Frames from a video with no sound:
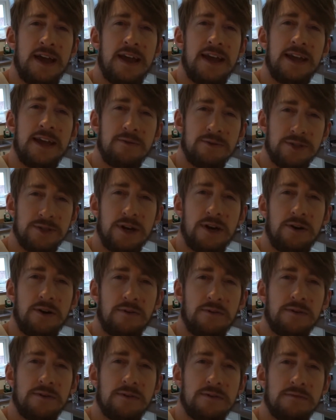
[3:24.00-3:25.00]
It was
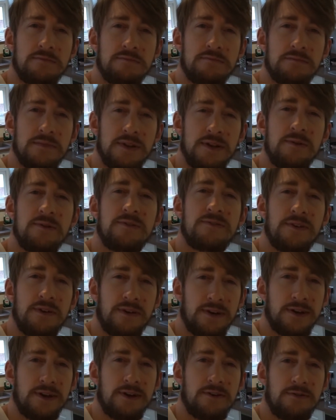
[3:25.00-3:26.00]
cold, it was
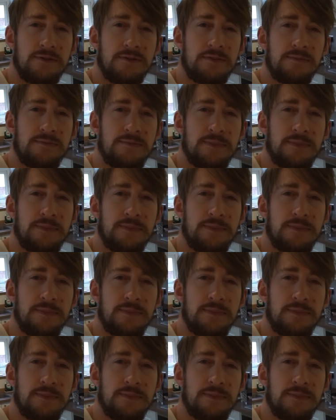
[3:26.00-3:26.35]
very cold.